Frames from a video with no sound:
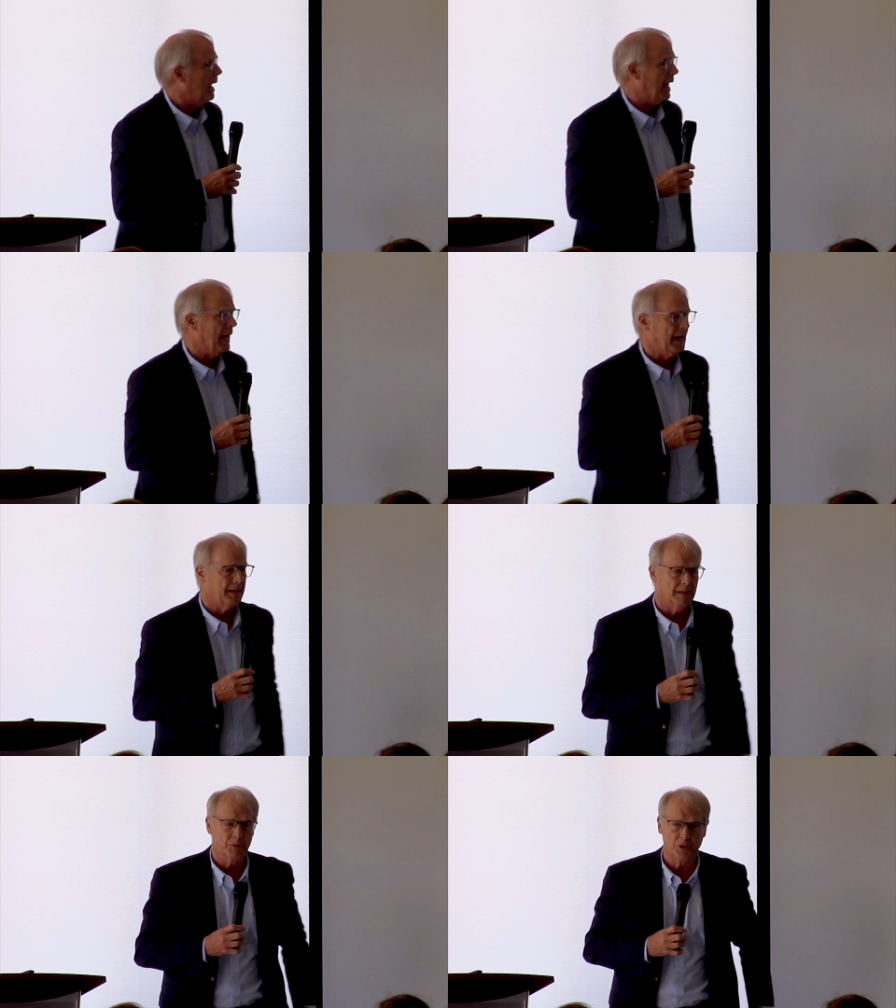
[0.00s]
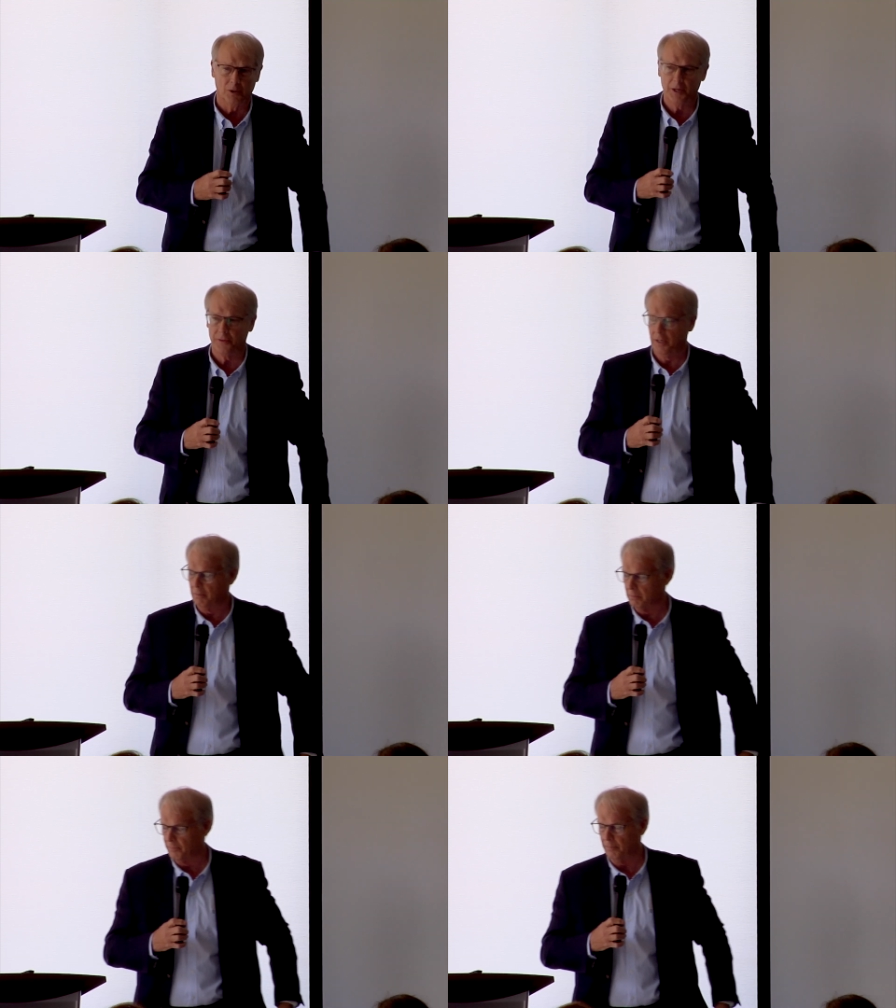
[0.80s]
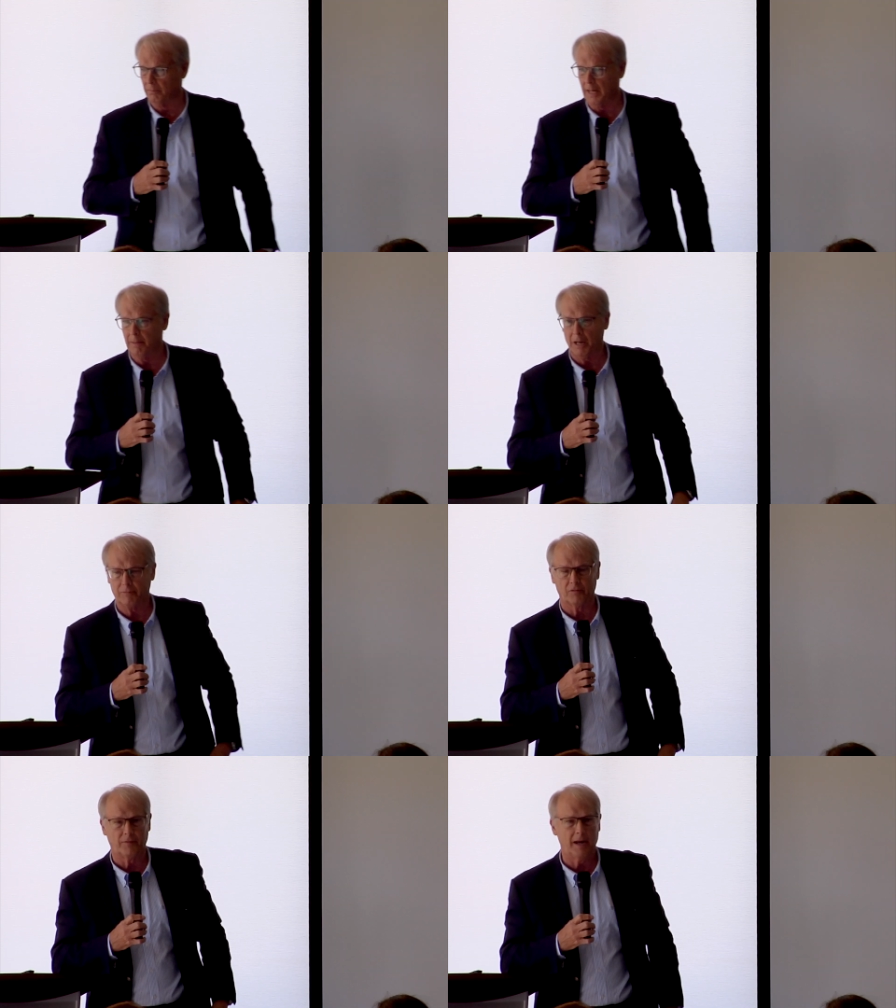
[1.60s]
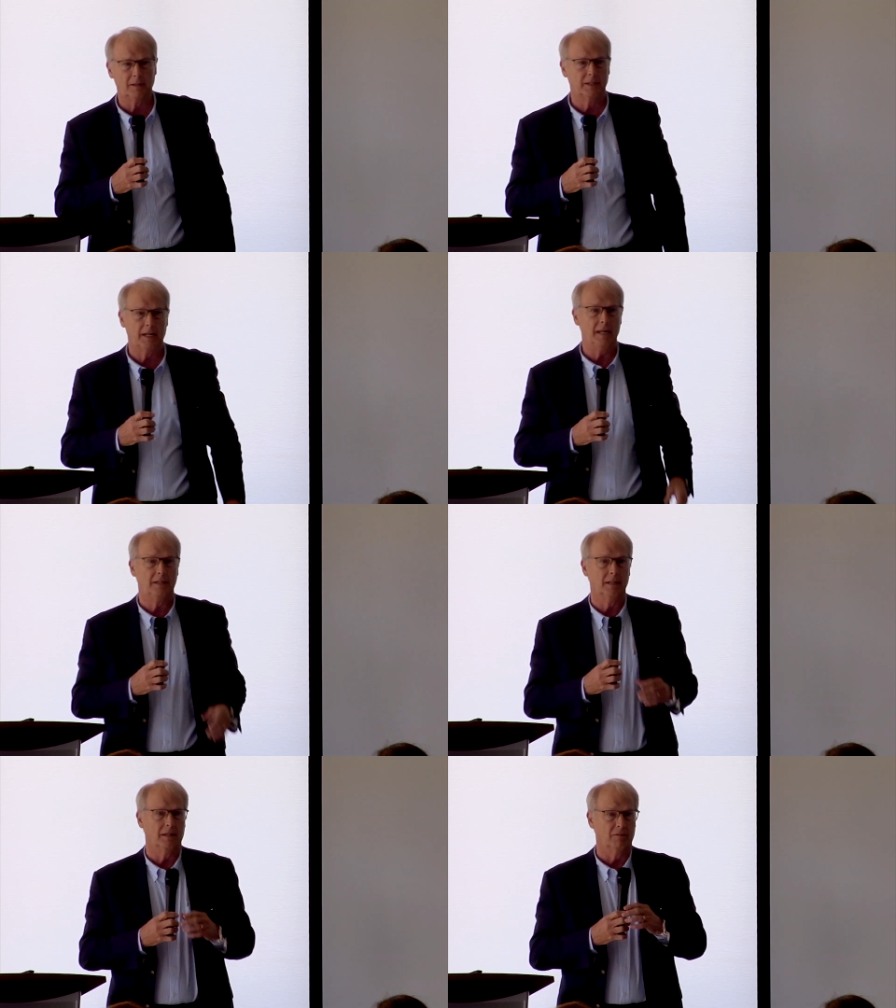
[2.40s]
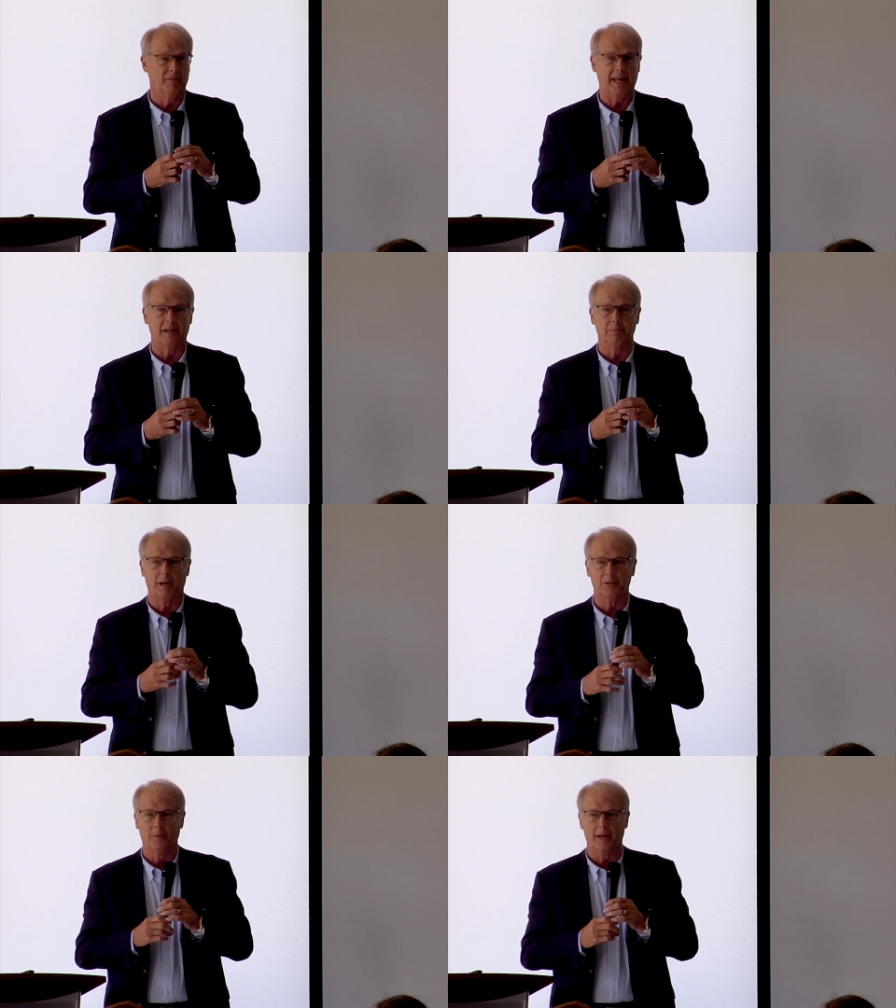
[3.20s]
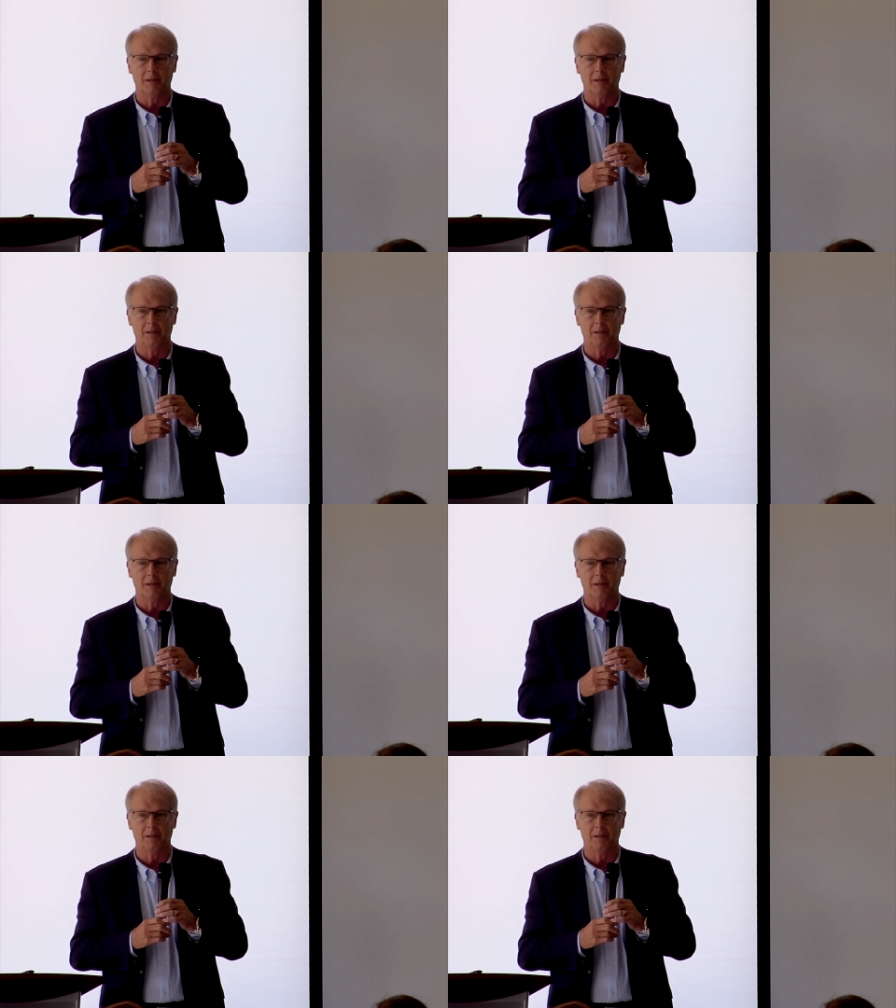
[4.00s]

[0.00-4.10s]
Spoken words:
And it was the only thing named after Franklin that he didn't invent, by the way.